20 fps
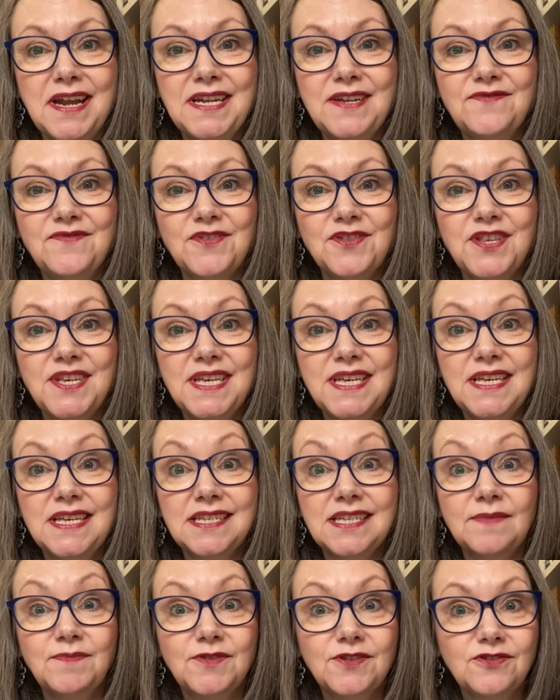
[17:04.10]
for the
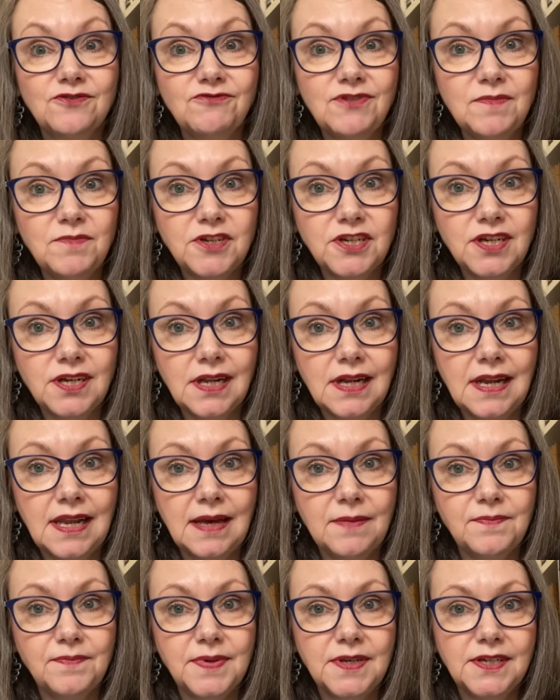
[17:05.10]
subscription
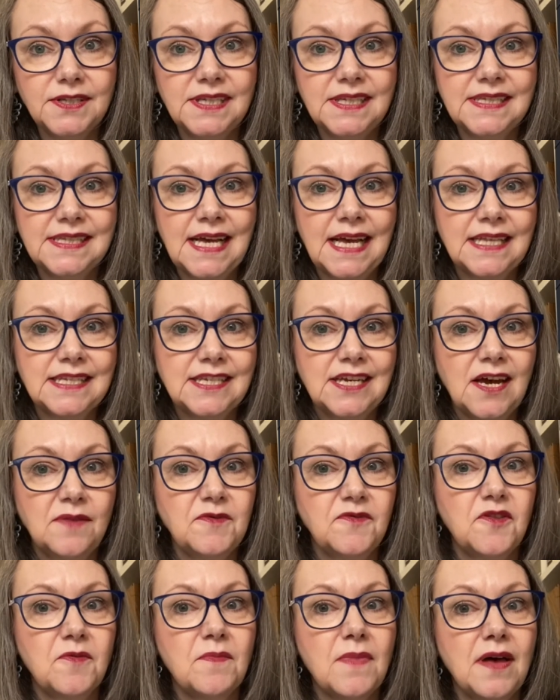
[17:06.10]
club, because it's that time
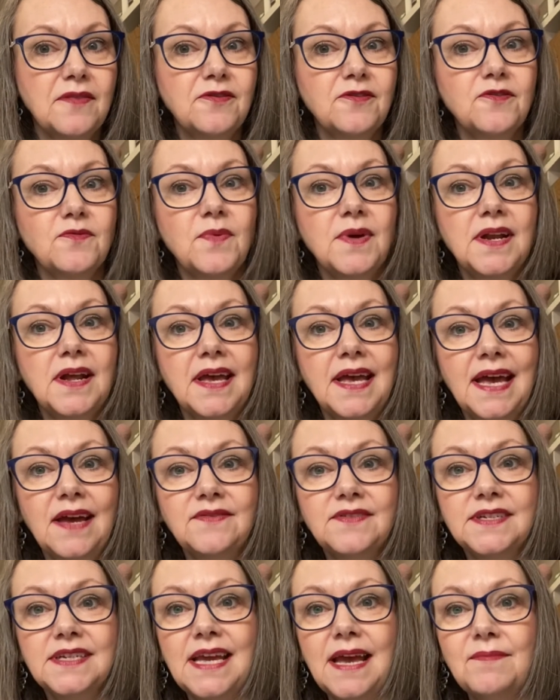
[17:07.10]
of the month when I have
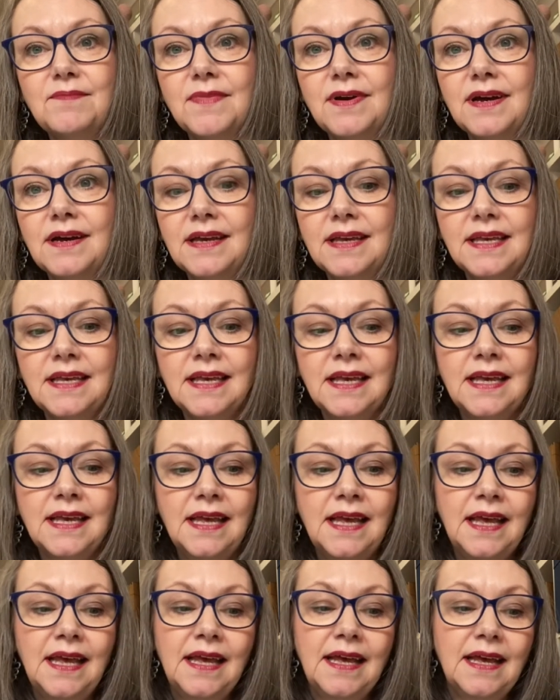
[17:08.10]
to get my
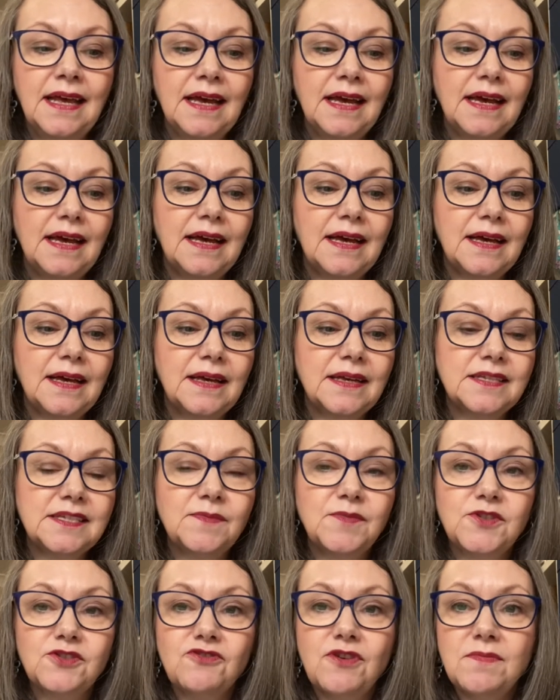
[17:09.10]

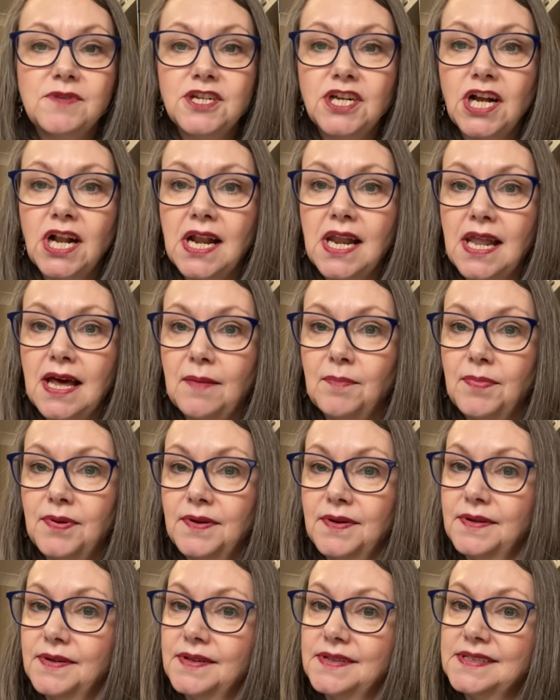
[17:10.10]
subscription club
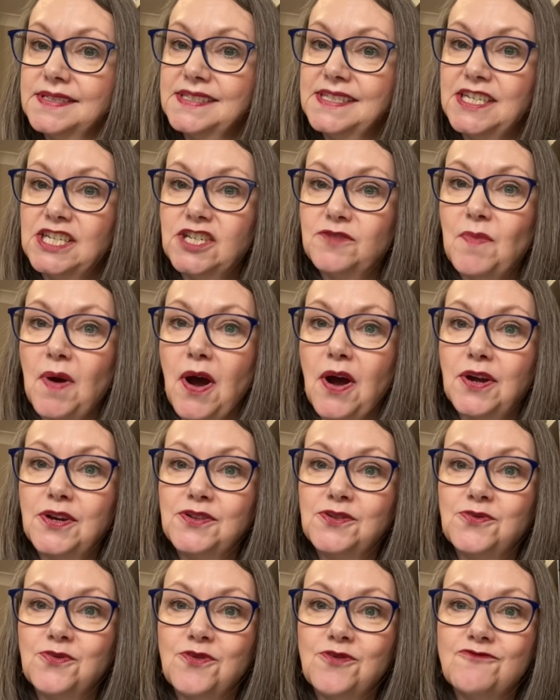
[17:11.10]
stitch
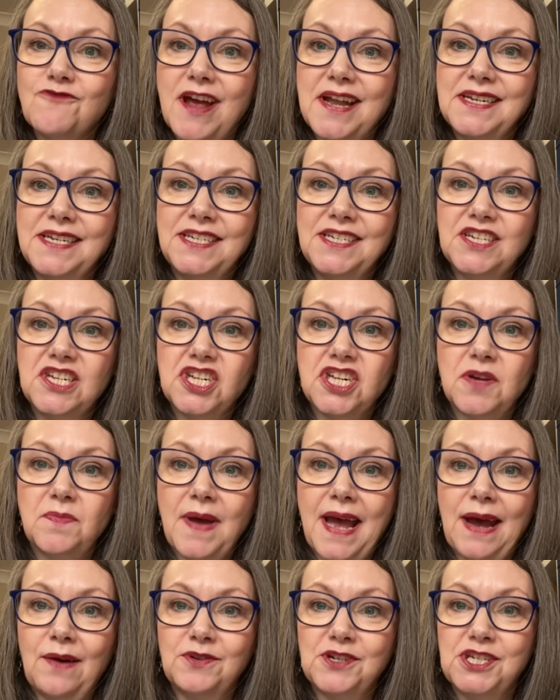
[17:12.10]
markers all ready to ship
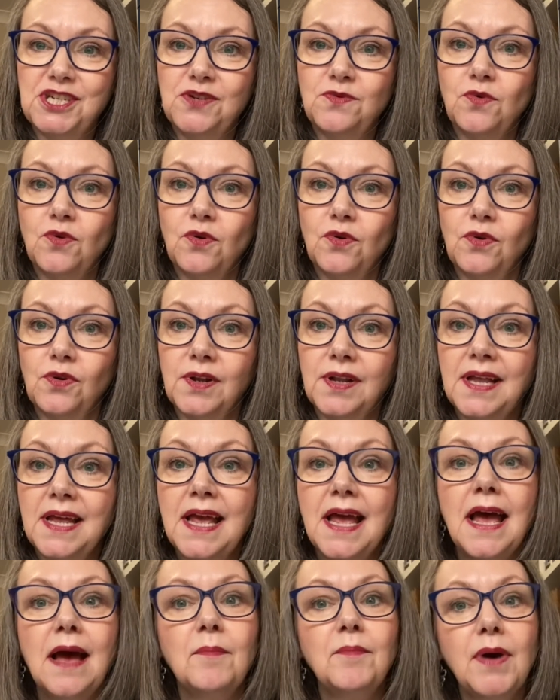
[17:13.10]
out to you all.
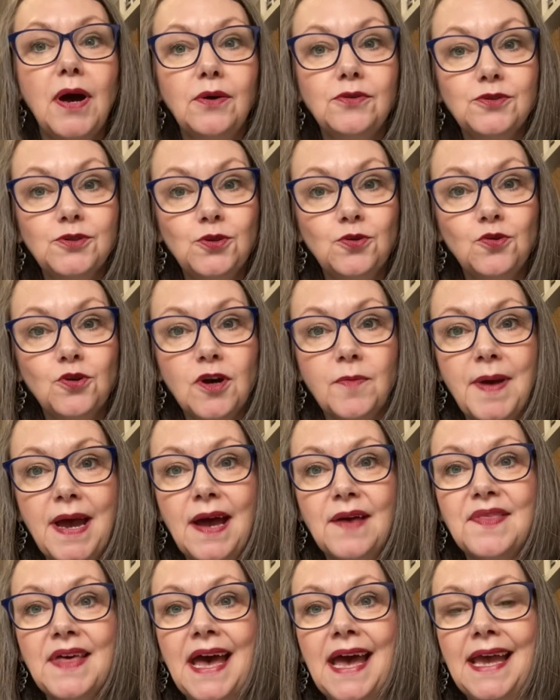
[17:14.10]
But I'll talk
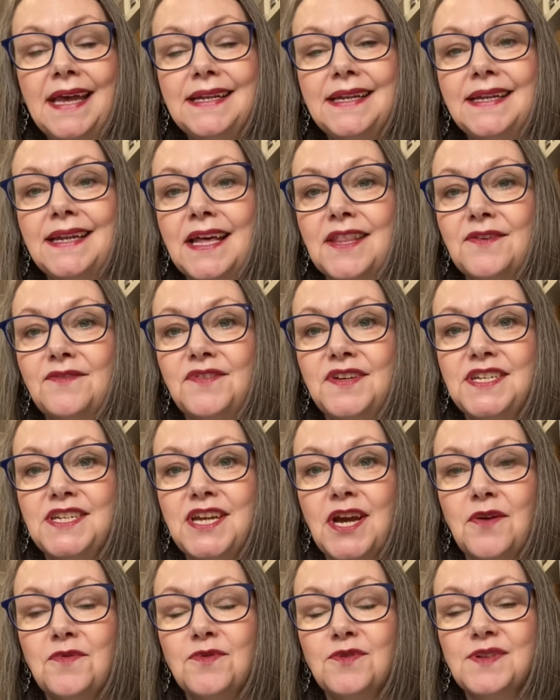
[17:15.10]
about that in another
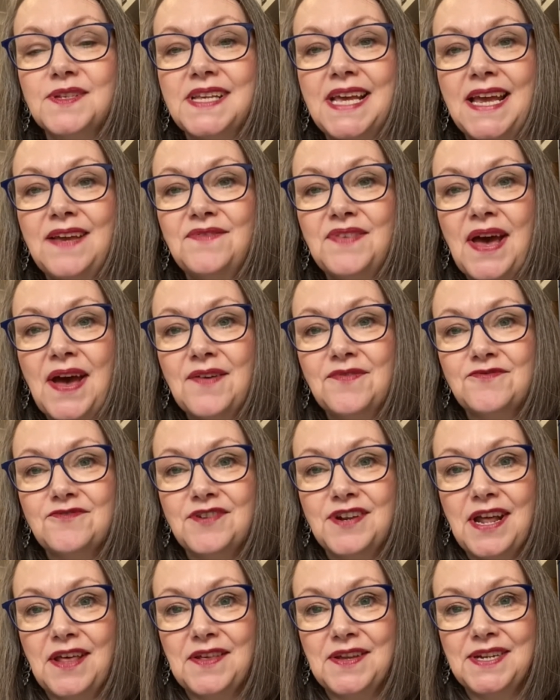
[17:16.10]
video. We'll save that for
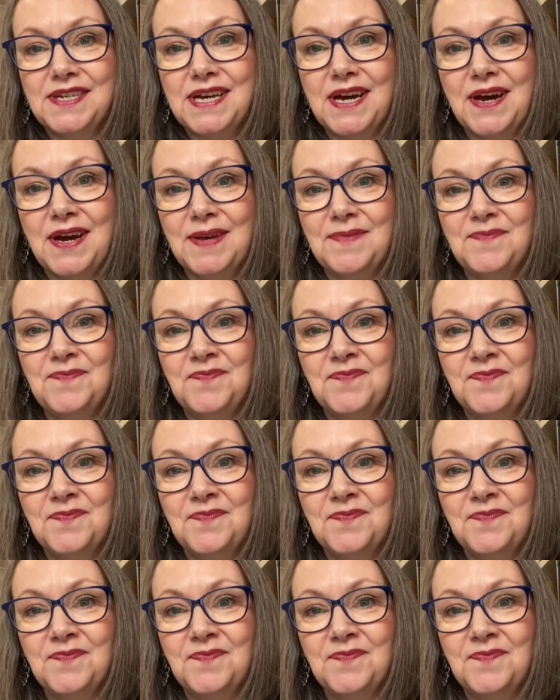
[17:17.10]
another time.